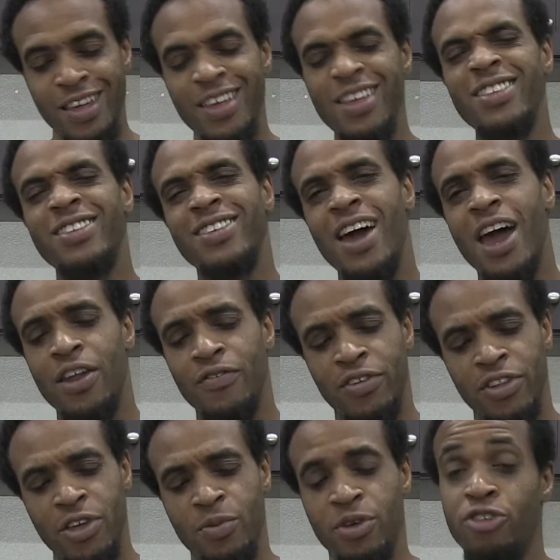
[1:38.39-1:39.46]
Inside of a
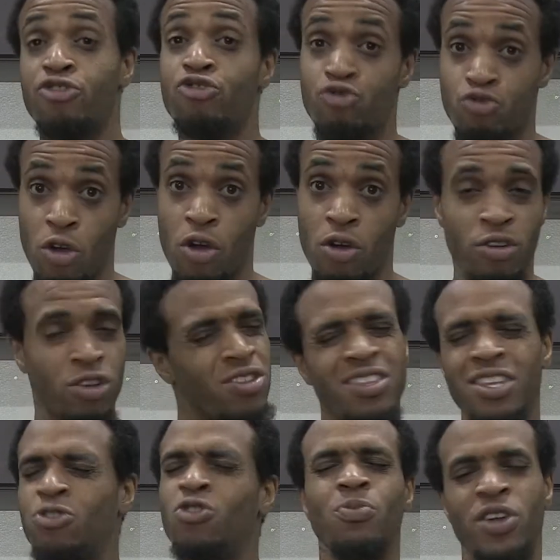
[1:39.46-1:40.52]
lemon is strong.
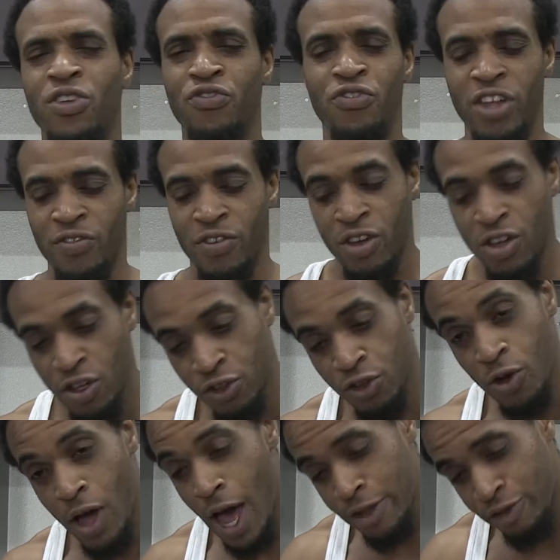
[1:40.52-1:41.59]
It's too much flavor.
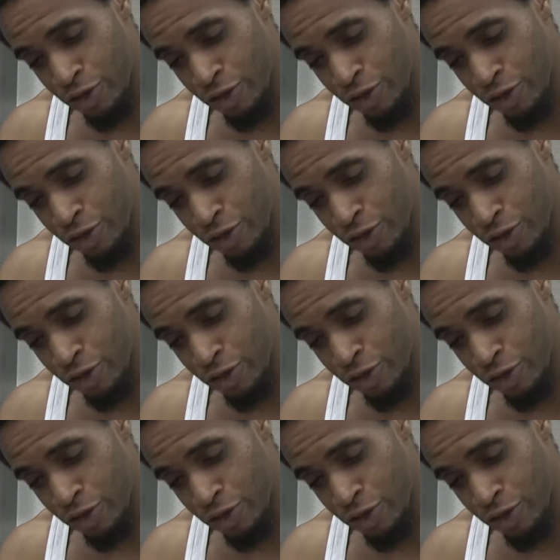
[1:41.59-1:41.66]
So I